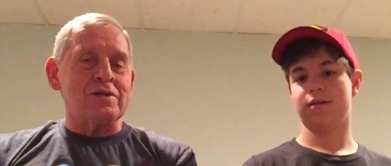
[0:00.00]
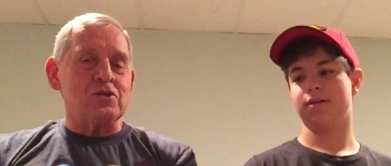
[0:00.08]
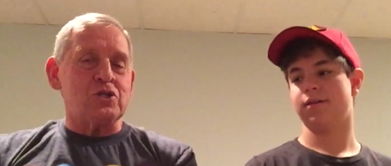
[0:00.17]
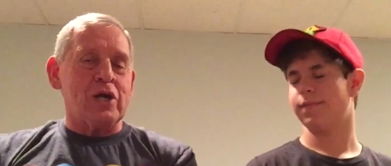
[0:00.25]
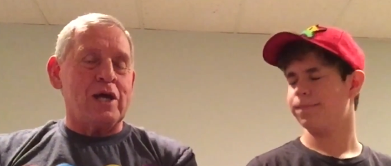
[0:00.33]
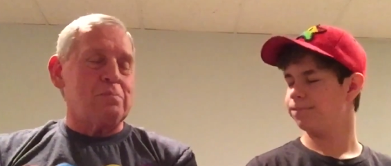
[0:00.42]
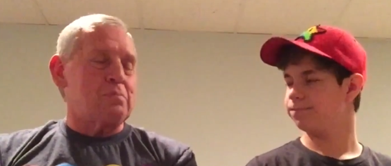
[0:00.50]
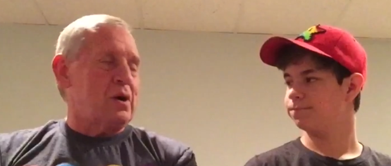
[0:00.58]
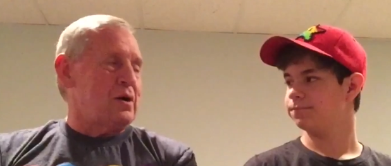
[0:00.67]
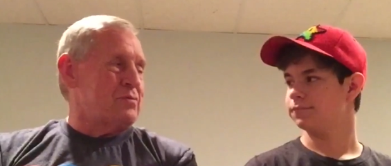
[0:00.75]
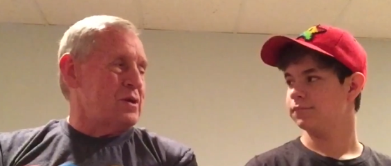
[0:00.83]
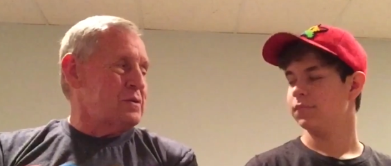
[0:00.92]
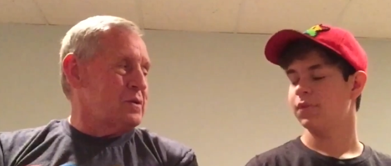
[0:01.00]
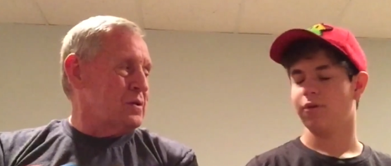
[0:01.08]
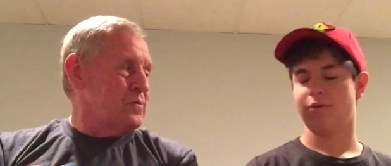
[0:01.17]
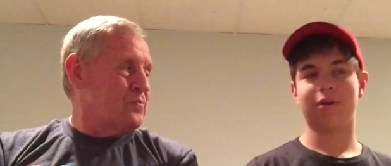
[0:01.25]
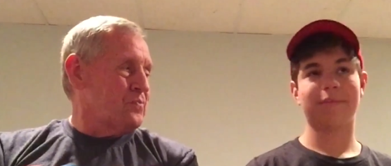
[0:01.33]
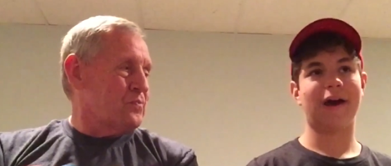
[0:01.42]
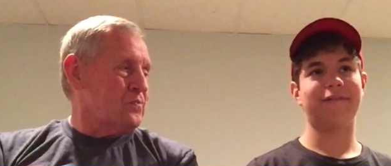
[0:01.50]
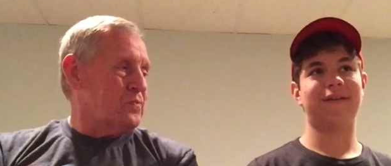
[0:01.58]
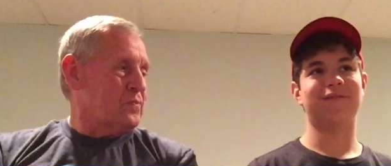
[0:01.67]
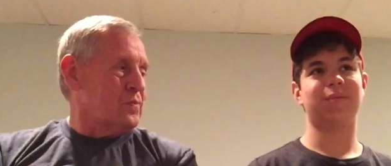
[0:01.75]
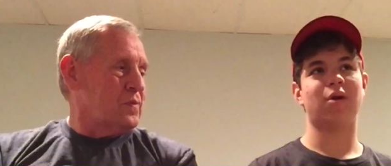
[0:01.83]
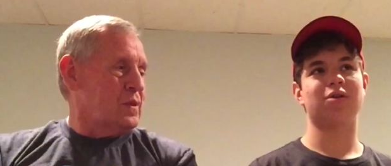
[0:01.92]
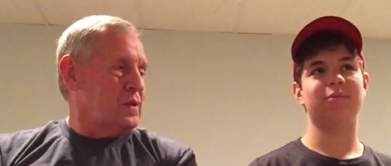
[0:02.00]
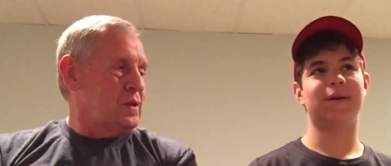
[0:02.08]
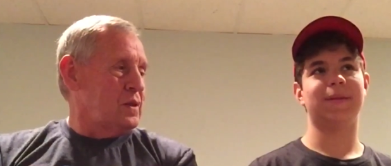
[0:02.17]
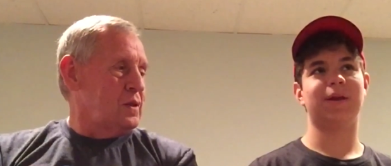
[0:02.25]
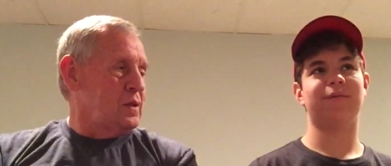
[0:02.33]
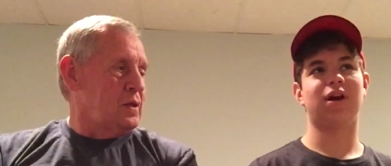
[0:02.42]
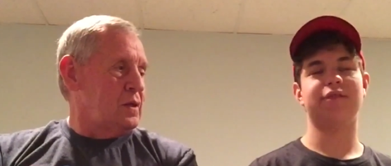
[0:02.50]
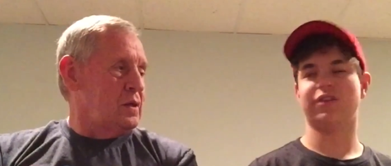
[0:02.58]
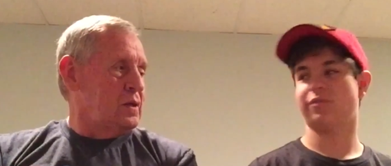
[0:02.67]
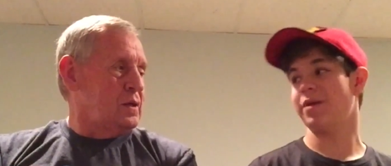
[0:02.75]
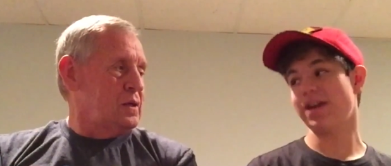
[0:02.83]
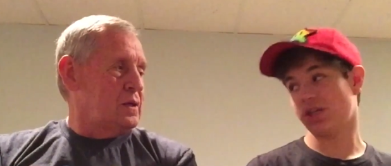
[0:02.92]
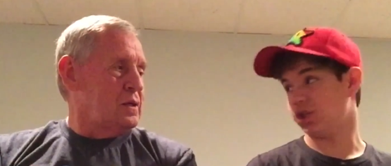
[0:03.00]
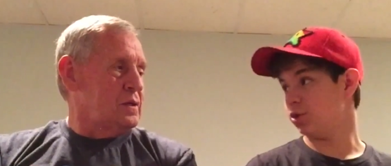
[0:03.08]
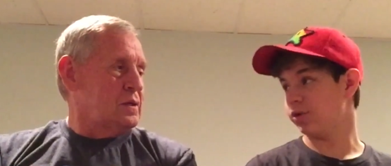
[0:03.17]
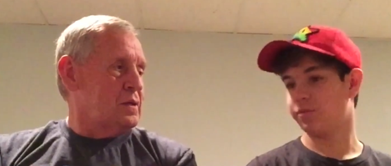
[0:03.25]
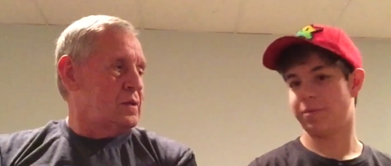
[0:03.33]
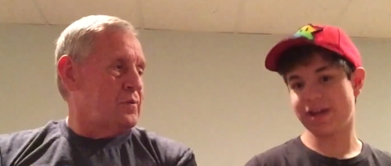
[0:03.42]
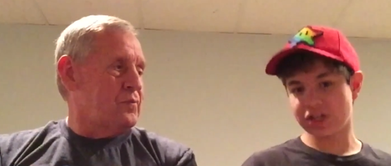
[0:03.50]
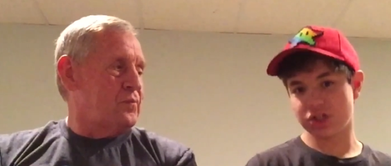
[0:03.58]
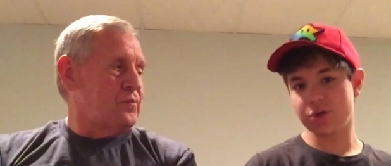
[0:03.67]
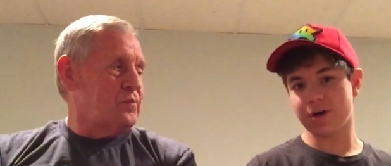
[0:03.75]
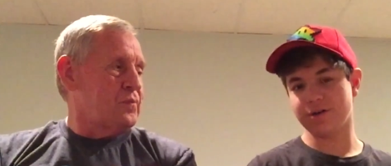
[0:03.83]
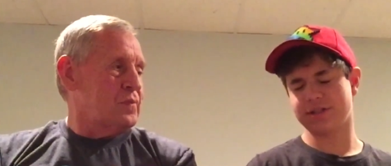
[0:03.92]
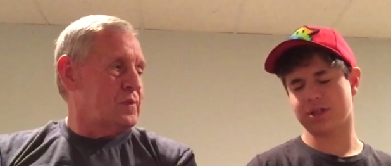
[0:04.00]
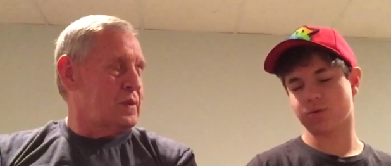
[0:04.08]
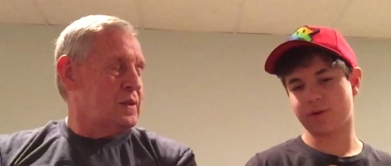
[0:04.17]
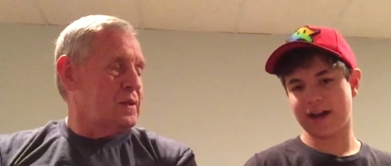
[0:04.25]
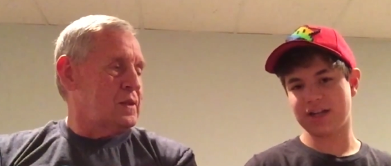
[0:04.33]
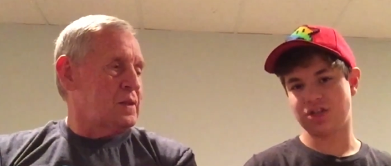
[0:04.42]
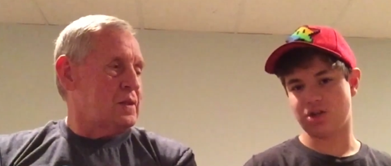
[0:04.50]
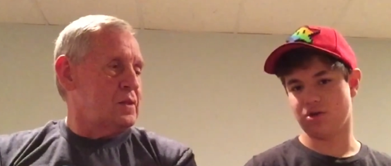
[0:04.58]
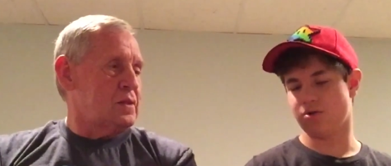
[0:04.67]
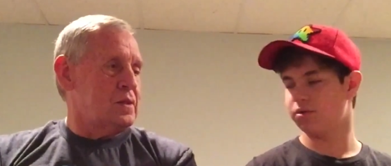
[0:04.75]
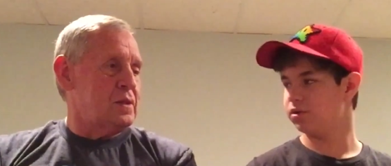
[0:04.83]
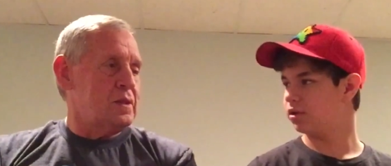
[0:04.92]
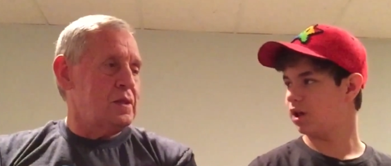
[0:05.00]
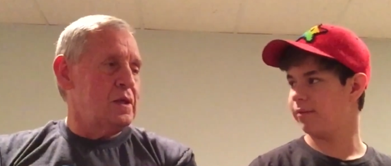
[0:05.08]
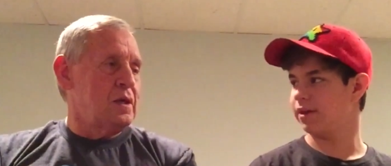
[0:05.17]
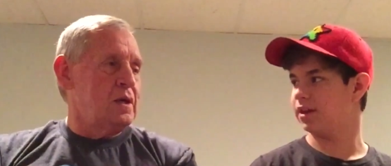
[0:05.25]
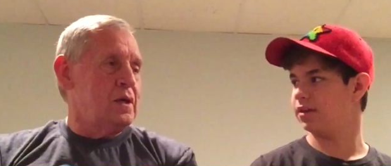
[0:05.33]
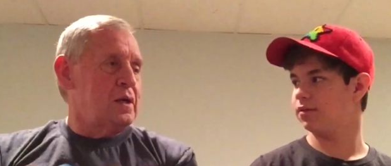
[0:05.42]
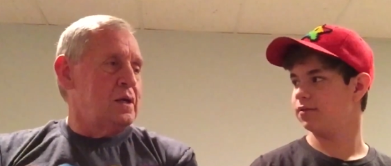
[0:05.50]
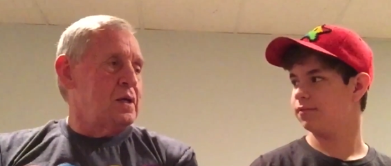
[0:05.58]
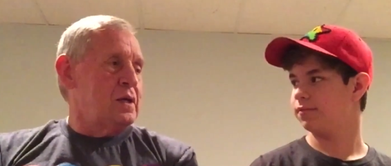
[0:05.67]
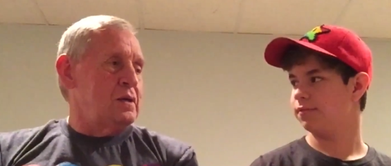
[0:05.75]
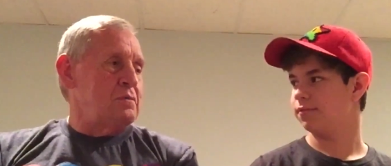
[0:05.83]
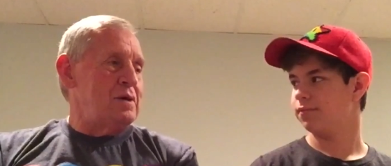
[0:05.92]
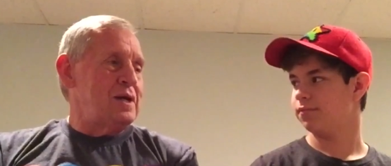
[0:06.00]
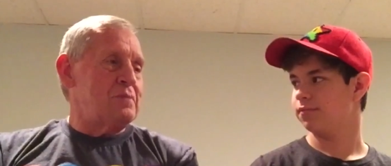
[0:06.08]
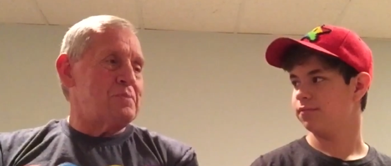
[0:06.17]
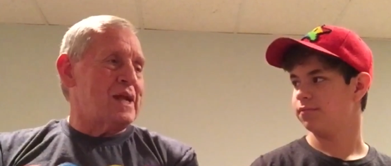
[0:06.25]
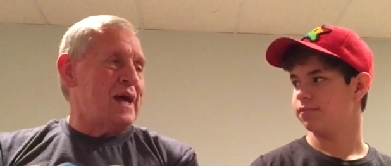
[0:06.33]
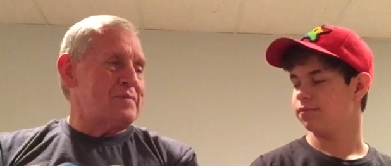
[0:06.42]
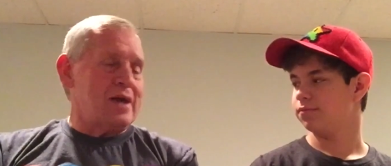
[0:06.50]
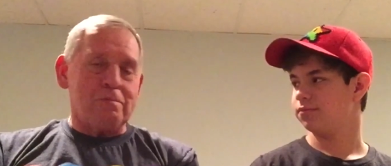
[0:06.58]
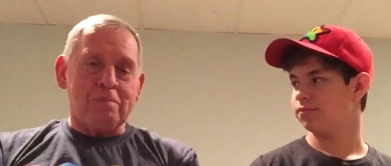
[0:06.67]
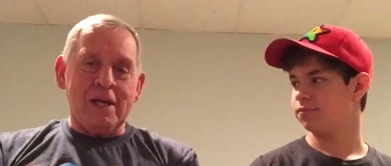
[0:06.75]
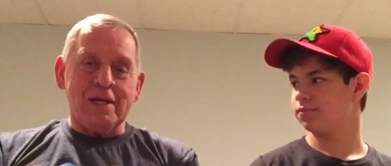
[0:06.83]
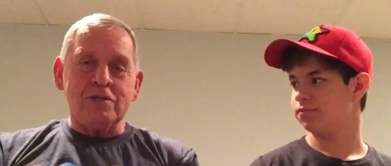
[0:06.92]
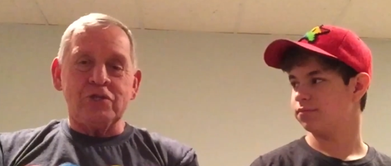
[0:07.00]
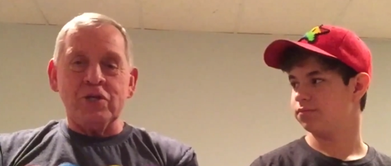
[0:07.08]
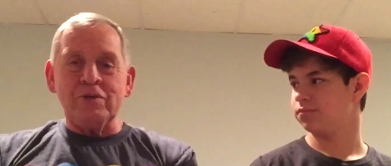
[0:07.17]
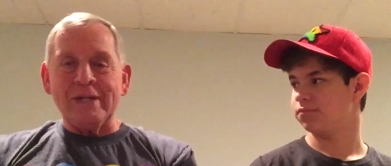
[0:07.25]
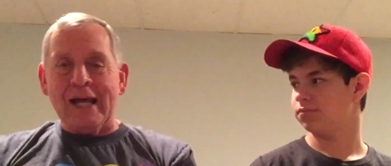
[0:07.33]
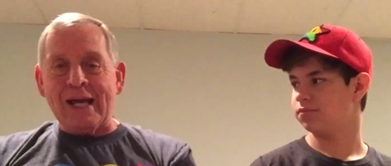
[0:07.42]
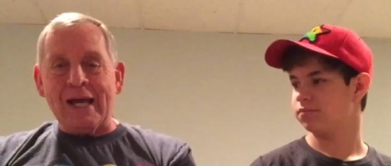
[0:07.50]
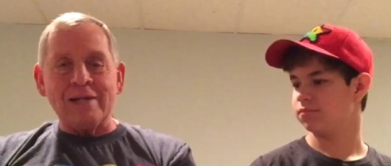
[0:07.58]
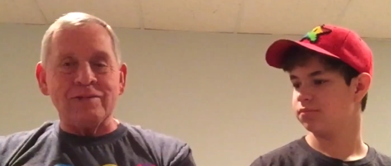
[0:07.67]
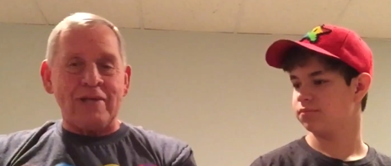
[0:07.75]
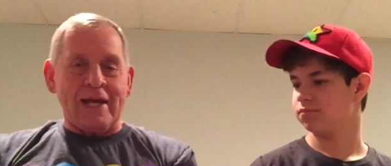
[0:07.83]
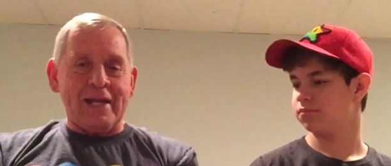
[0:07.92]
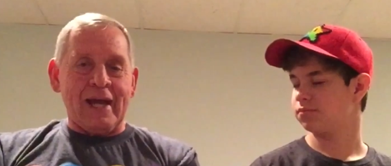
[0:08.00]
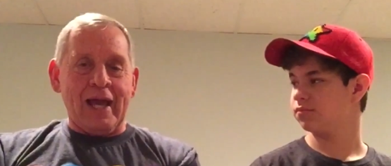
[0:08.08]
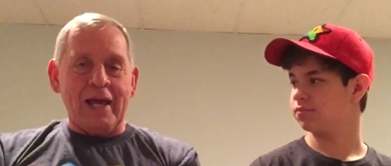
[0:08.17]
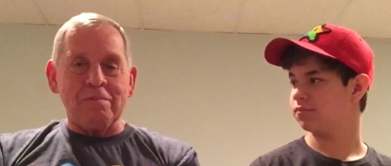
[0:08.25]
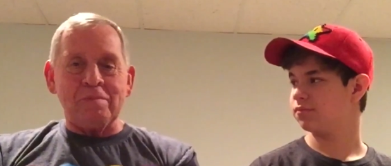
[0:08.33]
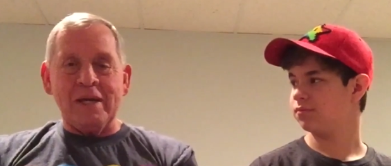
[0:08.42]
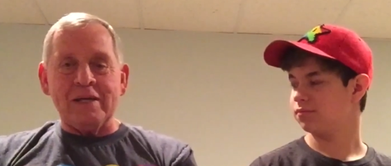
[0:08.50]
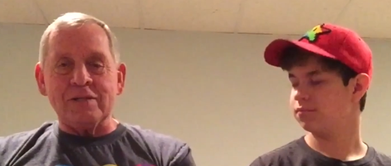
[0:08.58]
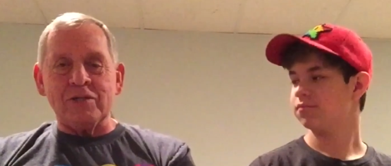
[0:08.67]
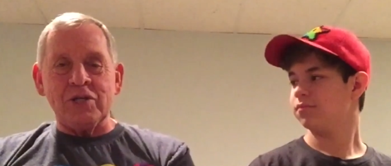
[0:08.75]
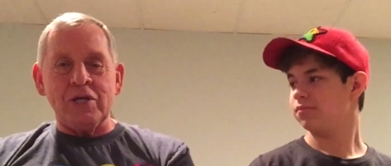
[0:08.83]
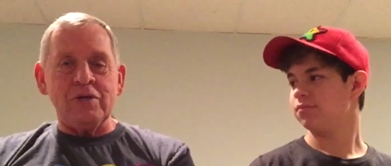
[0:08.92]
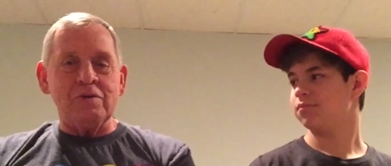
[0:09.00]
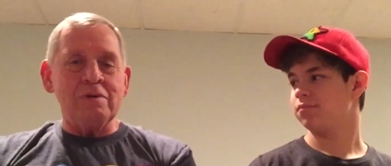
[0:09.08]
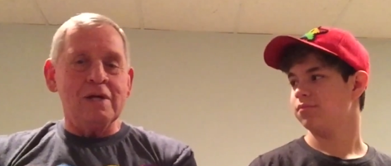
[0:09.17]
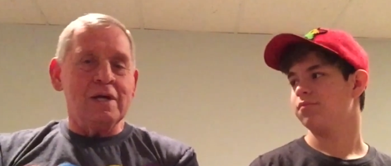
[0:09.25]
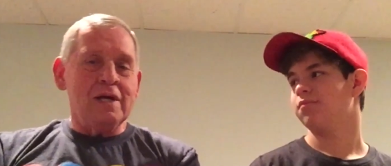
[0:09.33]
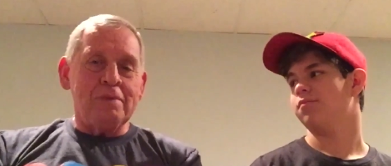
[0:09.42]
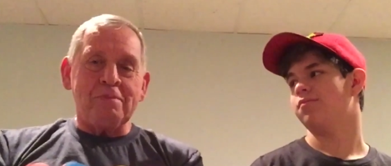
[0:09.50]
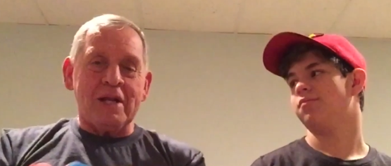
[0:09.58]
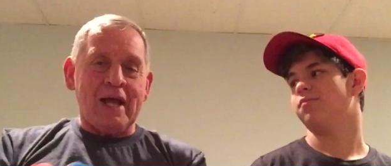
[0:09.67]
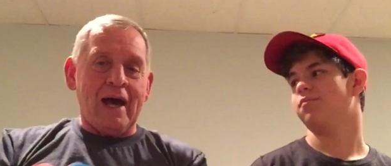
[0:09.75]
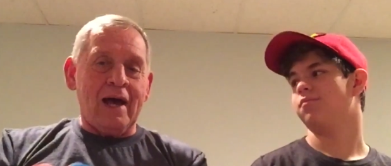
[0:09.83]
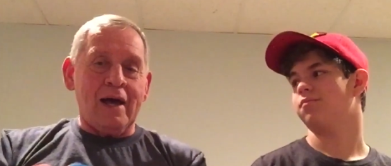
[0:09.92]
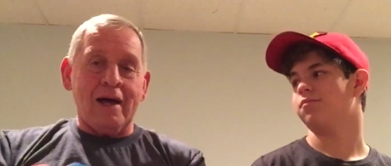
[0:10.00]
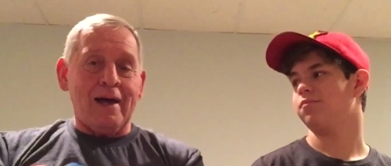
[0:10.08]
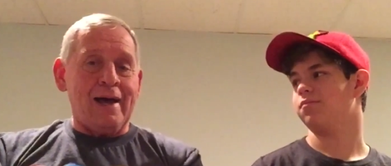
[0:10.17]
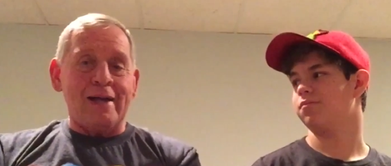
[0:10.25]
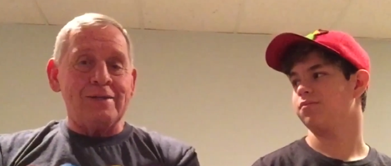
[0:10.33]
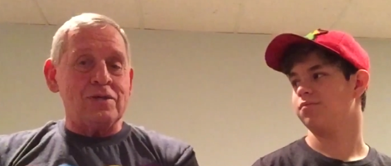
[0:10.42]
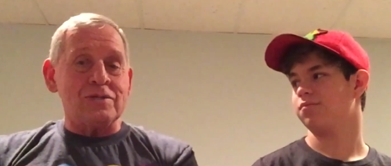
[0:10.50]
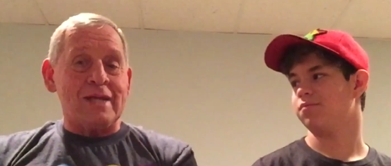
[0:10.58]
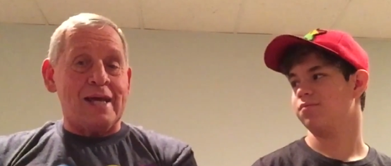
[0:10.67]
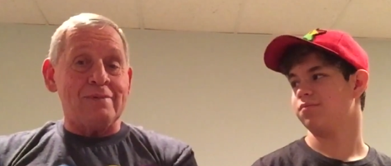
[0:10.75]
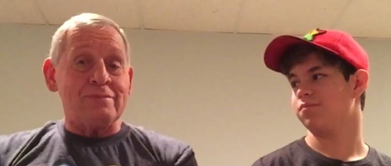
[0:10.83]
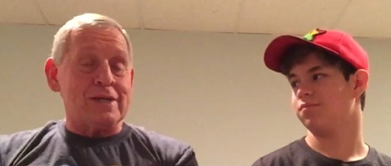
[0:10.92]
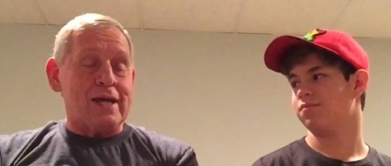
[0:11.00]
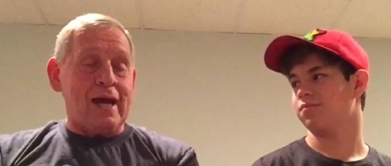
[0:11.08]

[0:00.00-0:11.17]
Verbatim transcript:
Speaker 1: the shape of it. One of my favorite Pokemon that evolves is Pikachu. Because Pikachu goes into Raichu. I mean.
Speaker 2: Well, but I've got Pikachu and I got Santa Hat Pikachu, but I just haven't